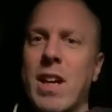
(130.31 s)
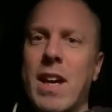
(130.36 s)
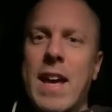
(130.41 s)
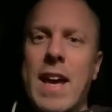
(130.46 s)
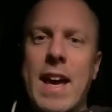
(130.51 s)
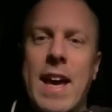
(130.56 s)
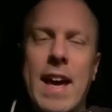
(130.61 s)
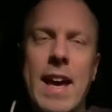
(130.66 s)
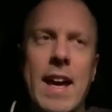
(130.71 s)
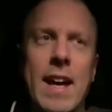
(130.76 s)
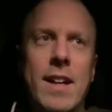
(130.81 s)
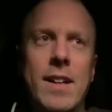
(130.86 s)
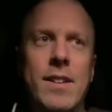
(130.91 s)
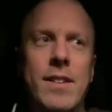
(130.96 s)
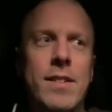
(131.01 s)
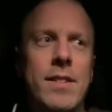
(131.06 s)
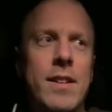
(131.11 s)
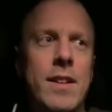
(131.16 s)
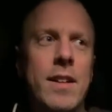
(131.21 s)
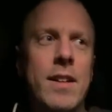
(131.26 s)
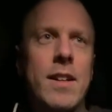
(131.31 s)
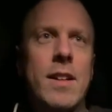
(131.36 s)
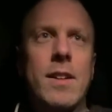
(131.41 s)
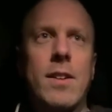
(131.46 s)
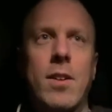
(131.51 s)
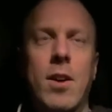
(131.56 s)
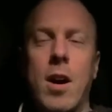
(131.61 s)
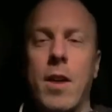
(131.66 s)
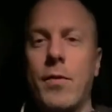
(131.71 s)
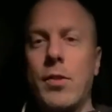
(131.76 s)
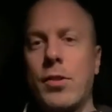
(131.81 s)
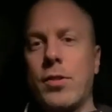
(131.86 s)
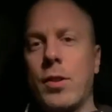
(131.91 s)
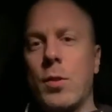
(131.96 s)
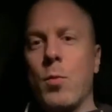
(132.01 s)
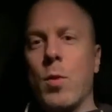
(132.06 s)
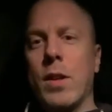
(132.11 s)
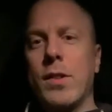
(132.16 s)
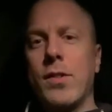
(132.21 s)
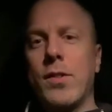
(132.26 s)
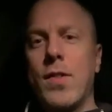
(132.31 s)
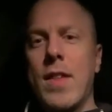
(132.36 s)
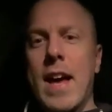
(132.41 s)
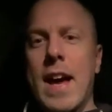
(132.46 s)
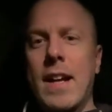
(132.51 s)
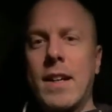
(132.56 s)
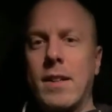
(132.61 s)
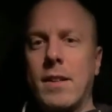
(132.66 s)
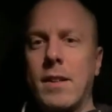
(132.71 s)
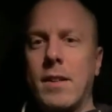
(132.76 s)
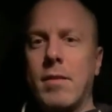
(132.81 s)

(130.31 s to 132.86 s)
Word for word: And obviously, once that